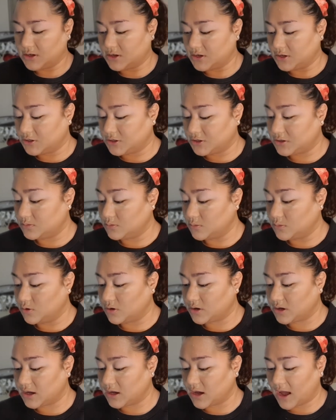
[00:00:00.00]

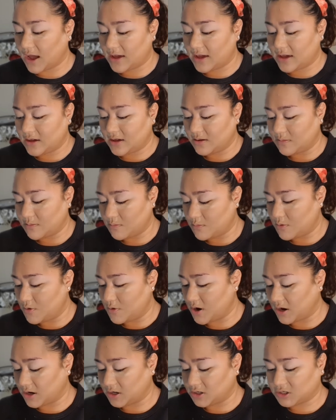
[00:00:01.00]
smoky eye
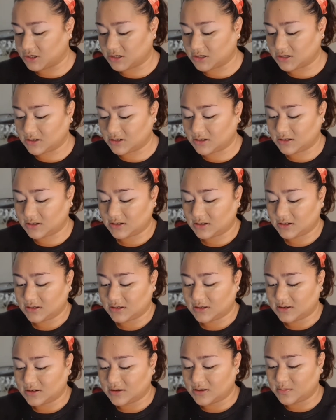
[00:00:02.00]
brush,
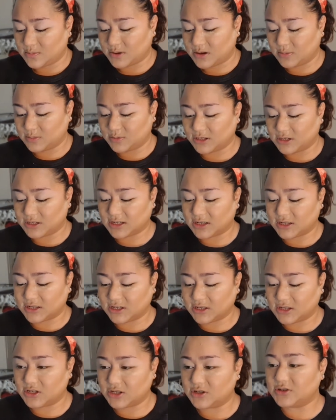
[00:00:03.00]
but I'm just gonna
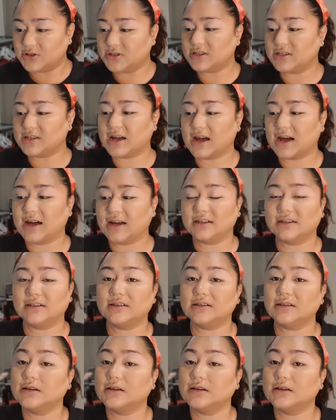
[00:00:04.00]
use that